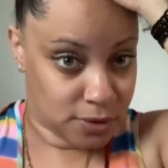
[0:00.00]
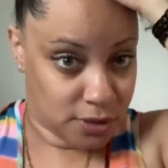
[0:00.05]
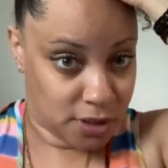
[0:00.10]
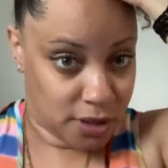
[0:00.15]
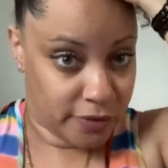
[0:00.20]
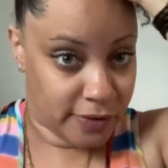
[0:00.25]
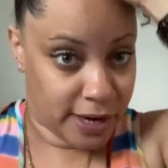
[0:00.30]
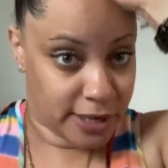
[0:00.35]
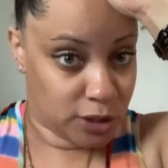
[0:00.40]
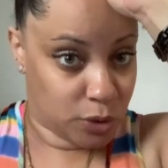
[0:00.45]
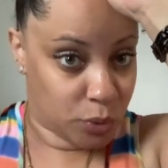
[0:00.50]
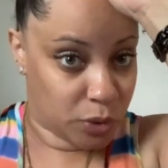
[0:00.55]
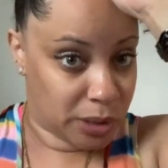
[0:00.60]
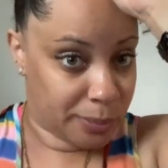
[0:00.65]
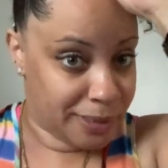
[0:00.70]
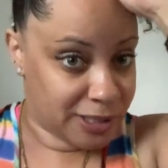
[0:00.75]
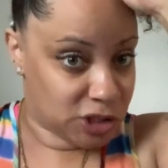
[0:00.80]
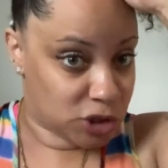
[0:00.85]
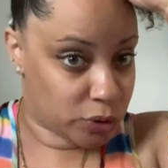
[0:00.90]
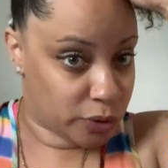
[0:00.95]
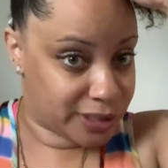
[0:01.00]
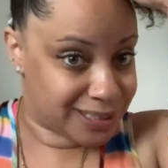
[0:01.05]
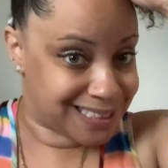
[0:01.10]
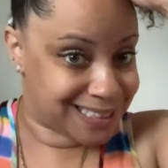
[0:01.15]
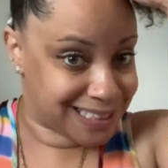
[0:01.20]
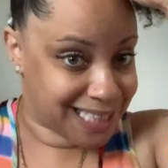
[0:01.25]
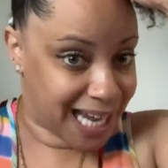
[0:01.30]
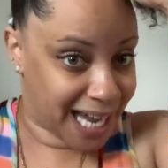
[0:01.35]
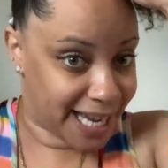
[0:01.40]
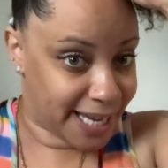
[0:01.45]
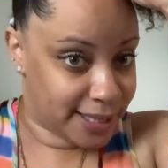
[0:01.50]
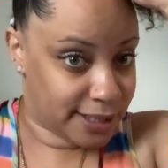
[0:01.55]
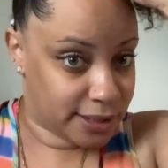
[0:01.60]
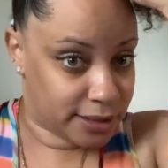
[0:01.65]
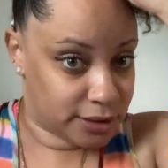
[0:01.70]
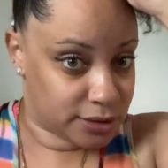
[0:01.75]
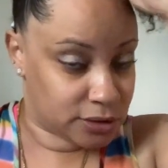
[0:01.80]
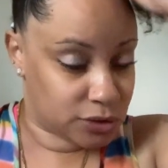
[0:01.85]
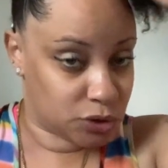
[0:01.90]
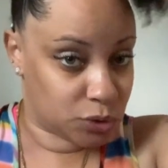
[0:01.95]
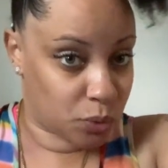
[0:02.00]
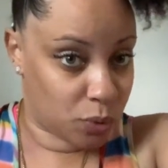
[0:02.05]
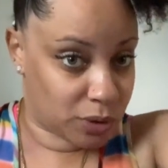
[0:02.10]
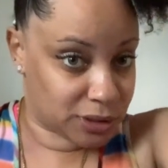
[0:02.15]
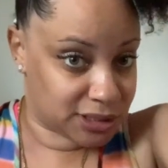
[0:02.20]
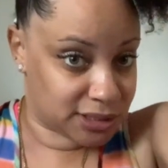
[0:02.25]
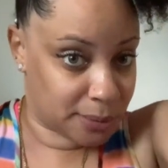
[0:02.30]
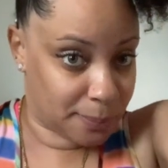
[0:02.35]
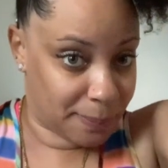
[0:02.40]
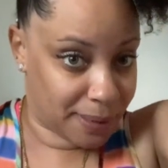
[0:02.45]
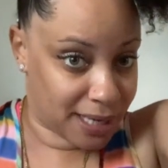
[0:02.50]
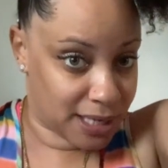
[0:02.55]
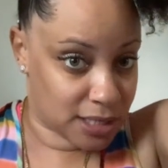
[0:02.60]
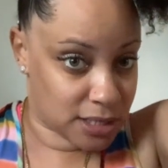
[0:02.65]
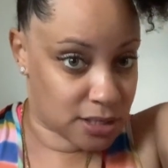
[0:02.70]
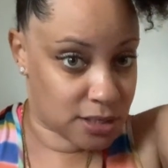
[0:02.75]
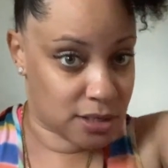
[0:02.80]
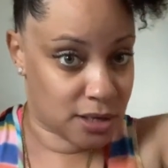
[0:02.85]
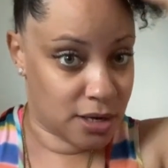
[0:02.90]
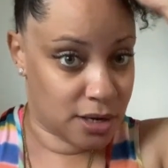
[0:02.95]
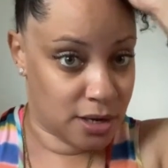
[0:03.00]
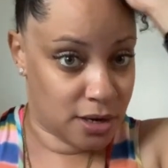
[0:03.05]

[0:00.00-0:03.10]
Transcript: right, and you want to make sure it's tight towards the base